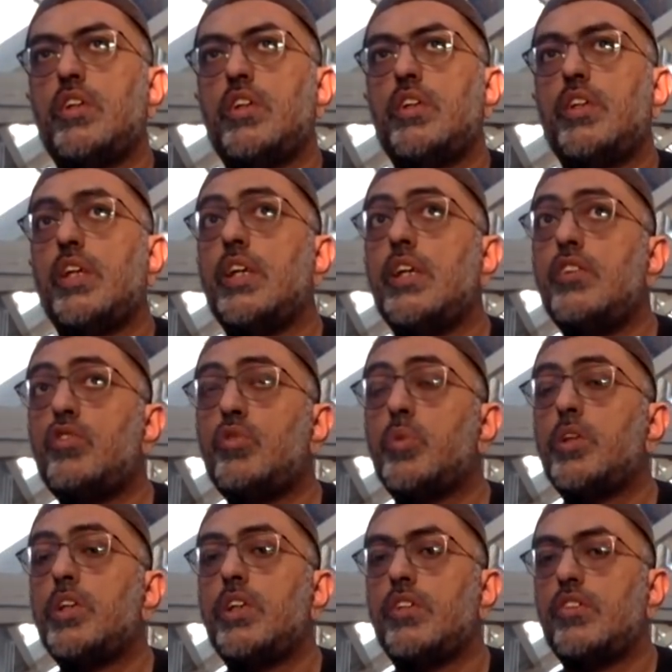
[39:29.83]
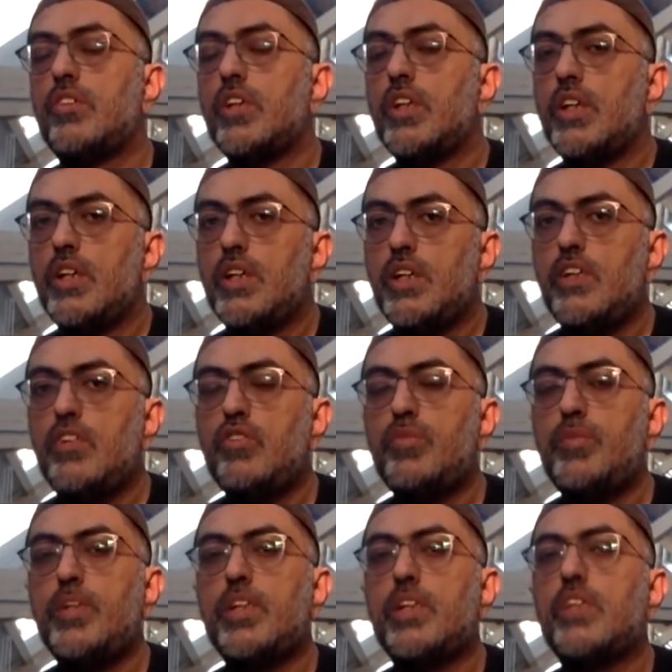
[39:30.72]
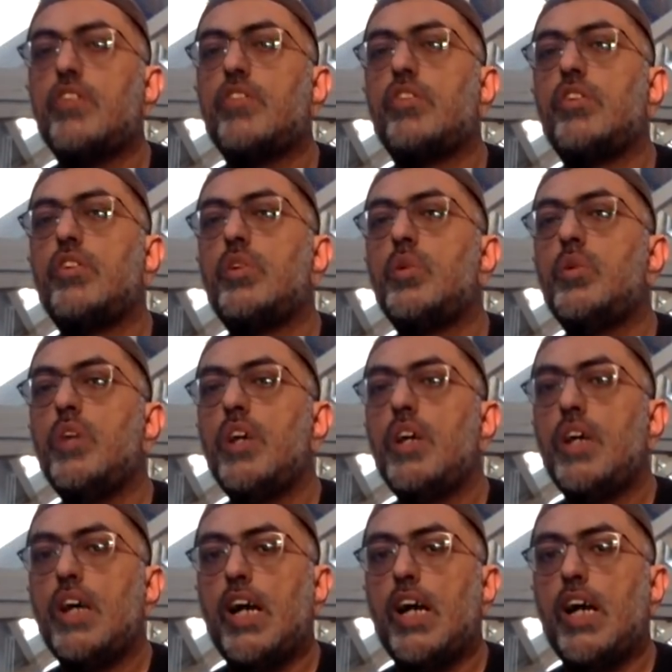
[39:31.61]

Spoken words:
They're His words. He's speaking to you.